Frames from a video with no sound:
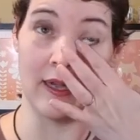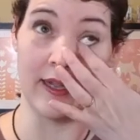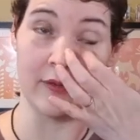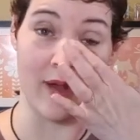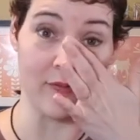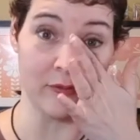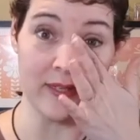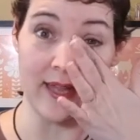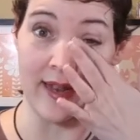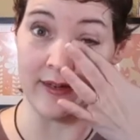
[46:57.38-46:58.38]
in
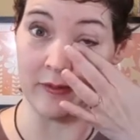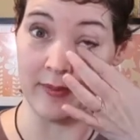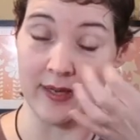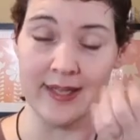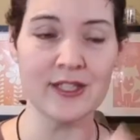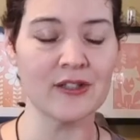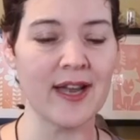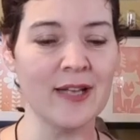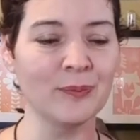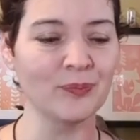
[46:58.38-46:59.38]
Ravelry, and it'll be on
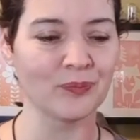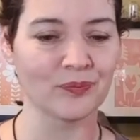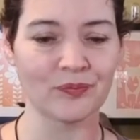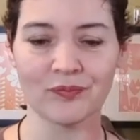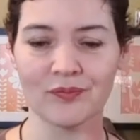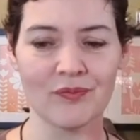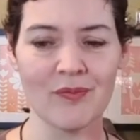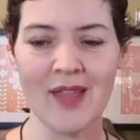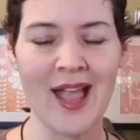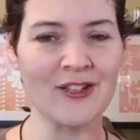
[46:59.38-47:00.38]
Instagram.
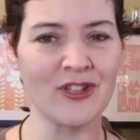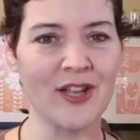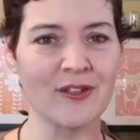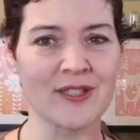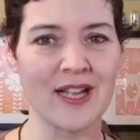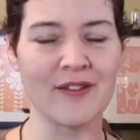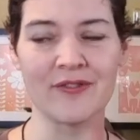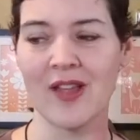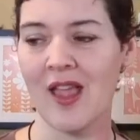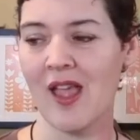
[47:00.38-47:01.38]
Hashtag your
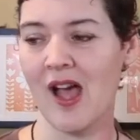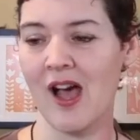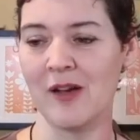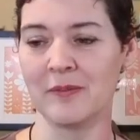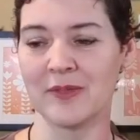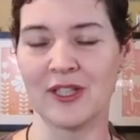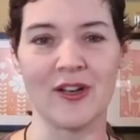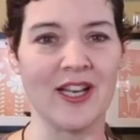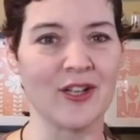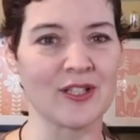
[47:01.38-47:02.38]
stuff.
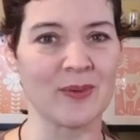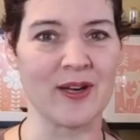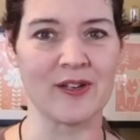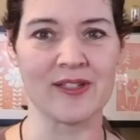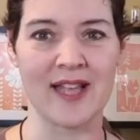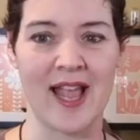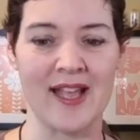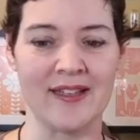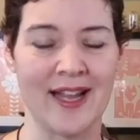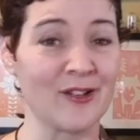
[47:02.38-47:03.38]
Start knitting your sweaters
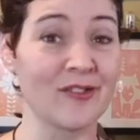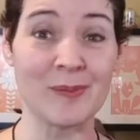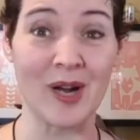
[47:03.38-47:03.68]
and enter for